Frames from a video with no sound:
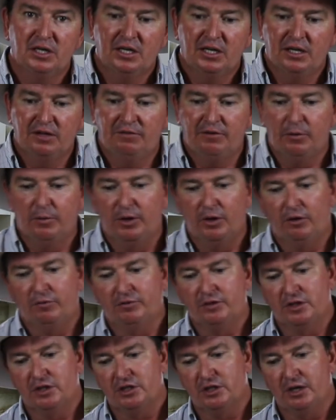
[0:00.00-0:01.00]
If he went off
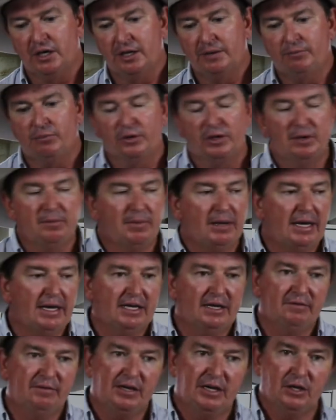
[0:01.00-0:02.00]
to the side, put him back.
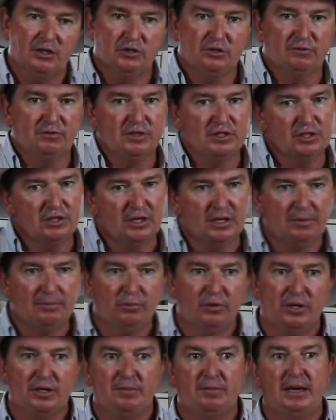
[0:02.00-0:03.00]
If he goes off to the side,
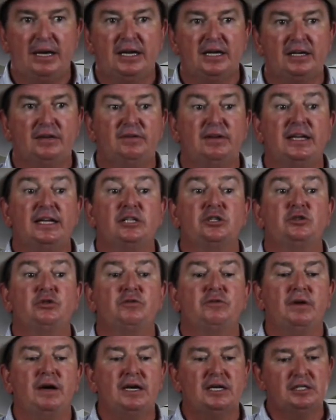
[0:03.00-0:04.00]
put him back. If he gets too
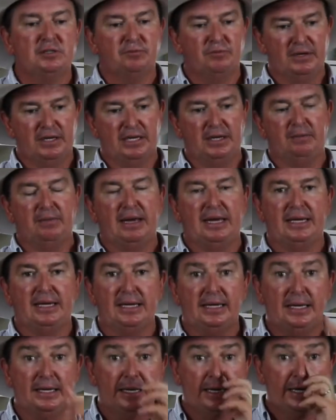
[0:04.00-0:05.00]
fast, bring him back
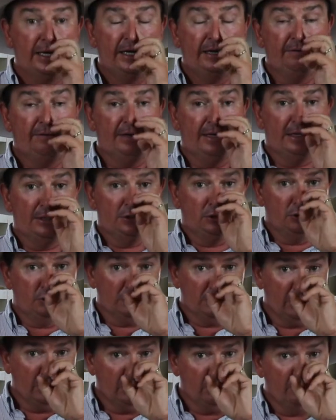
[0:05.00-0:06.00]
in. If he gets too
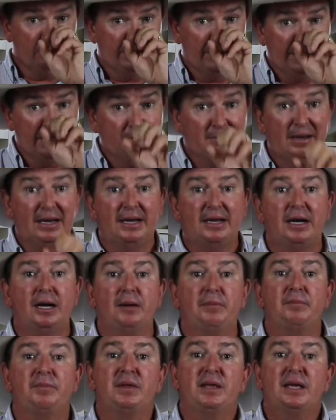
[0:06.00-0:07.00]
slow, bring him back
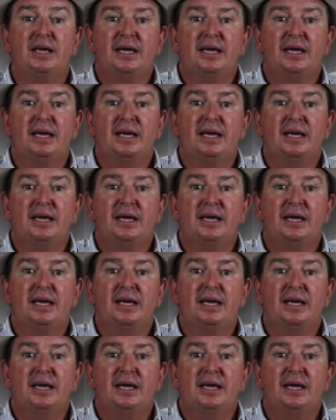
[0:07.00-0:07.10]
up.